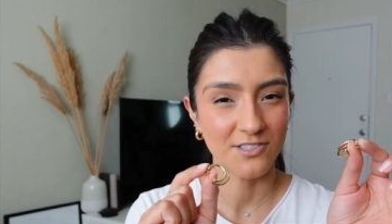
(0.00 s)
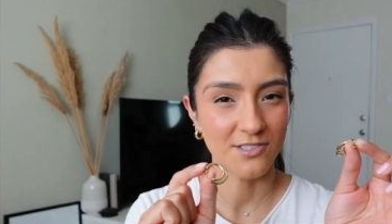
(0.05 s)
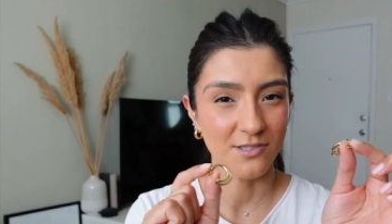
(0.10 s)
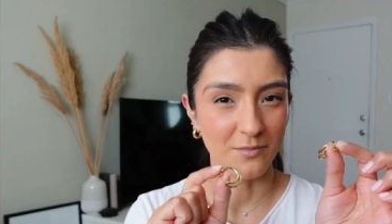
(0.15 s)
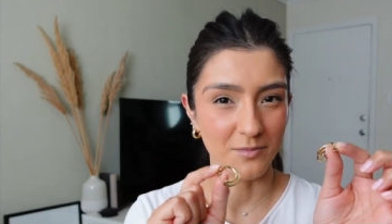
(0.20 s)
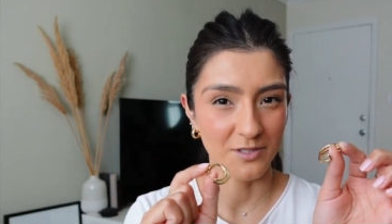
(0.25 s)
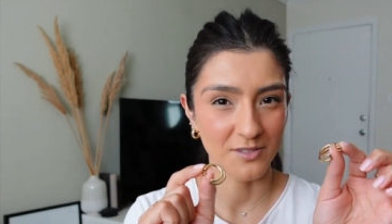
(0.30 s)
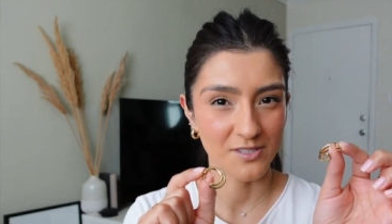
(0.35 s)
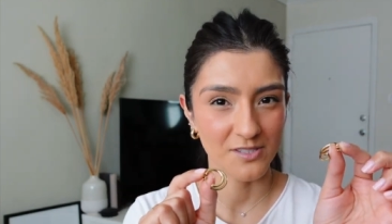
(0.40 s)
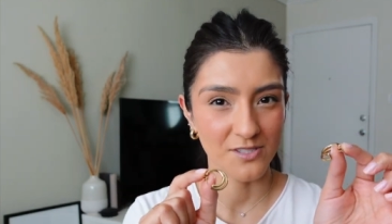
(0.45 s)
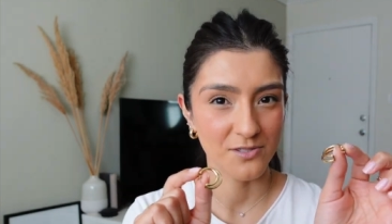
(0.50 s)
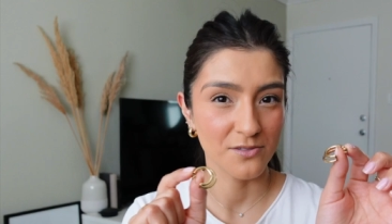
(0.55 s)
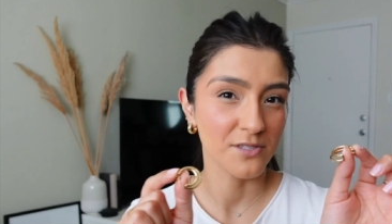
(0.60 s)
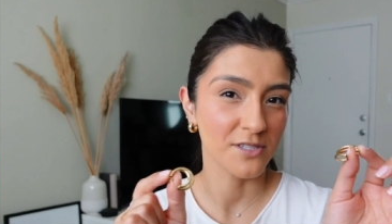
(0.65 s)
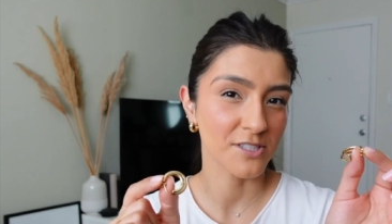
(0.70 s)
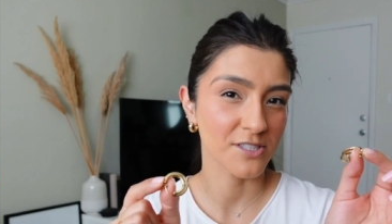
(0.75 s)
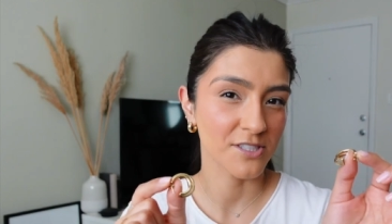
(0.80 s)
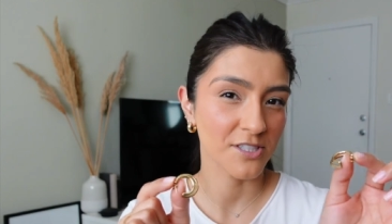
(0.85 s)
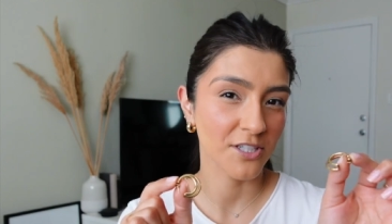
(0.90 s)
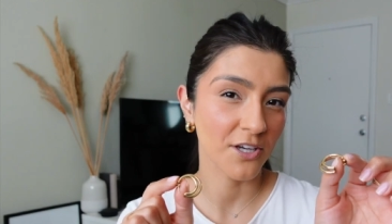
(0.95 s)
almost 2
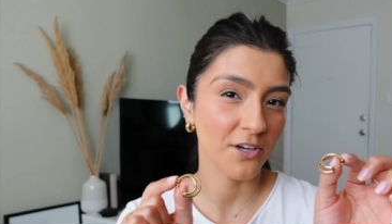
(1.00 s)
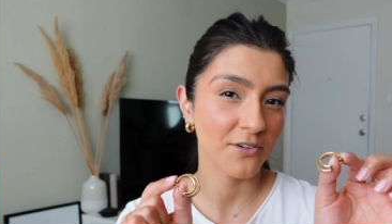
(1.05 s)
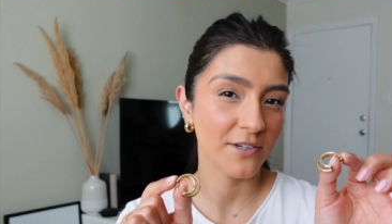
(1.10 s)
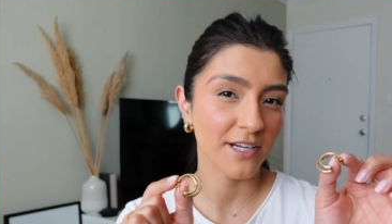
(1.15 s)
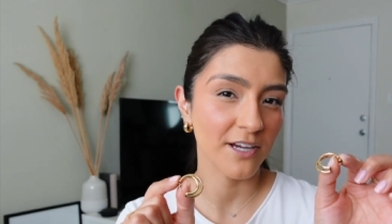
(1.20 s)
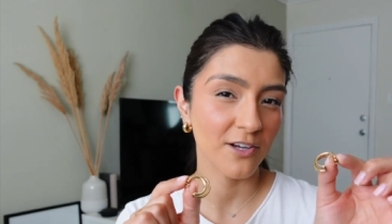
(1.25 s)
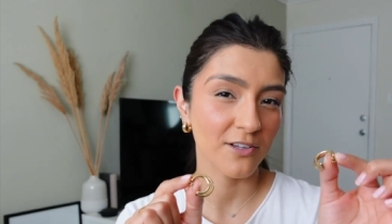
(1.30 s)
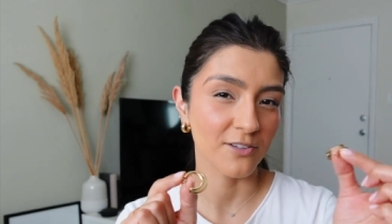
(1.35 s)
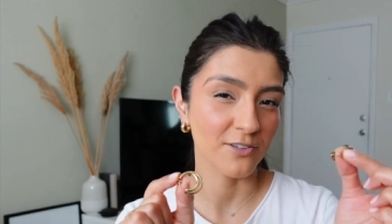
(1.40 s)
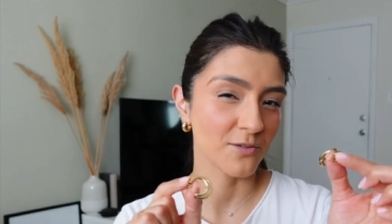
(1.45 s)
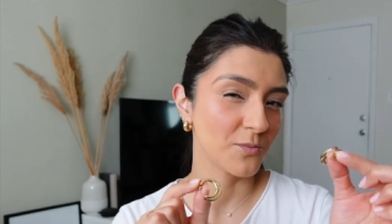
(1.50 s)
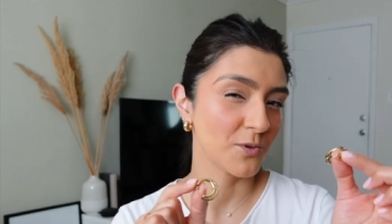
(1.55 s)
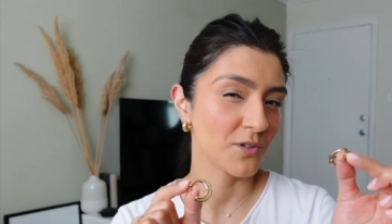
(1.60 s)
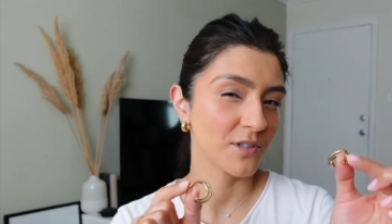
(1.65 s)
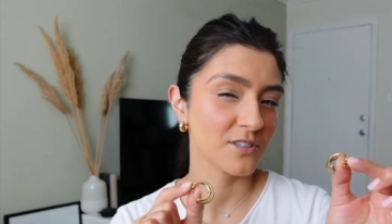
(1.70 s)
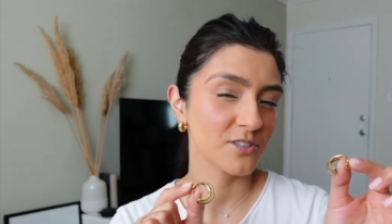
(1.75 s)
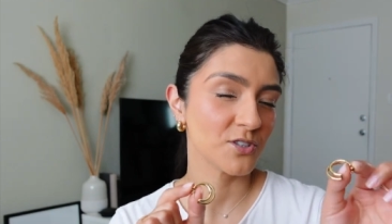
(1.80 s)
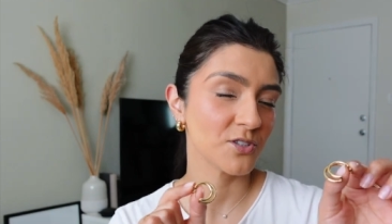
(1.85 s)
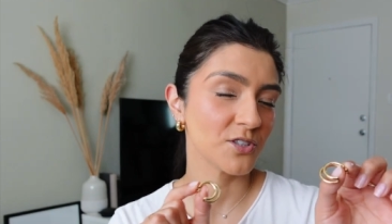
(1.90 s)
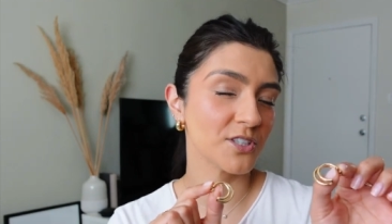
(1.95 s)
years ago now, a little more
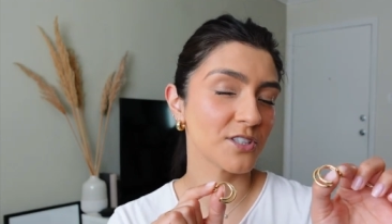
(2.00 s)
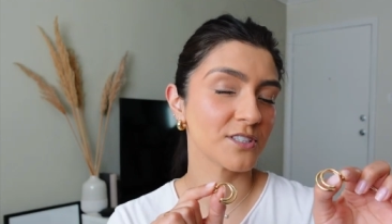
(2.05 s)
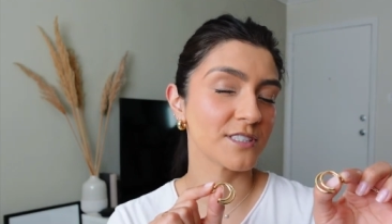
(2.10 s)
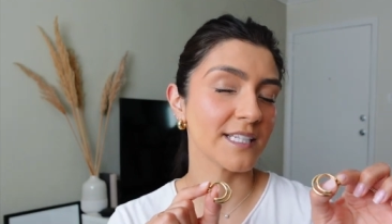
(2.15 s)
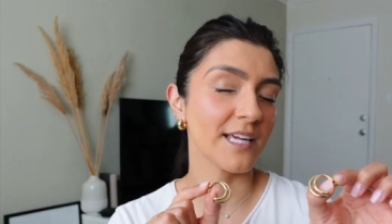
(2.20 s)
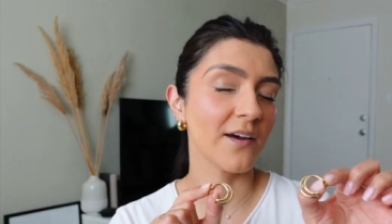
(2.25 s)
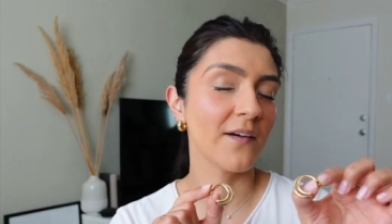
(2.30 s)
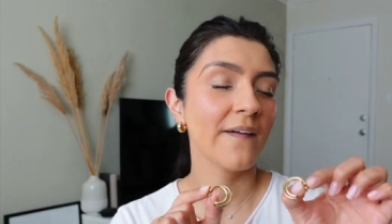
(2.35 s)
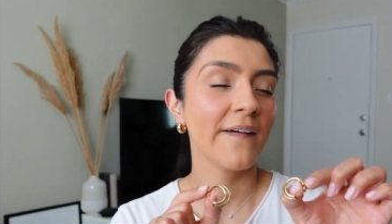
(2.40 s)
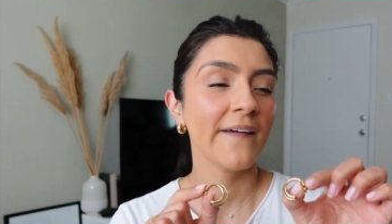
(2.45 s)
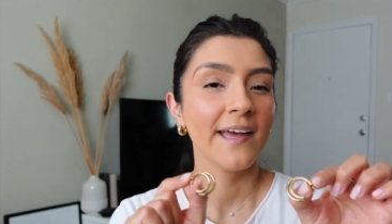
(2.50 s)
than 2 years now,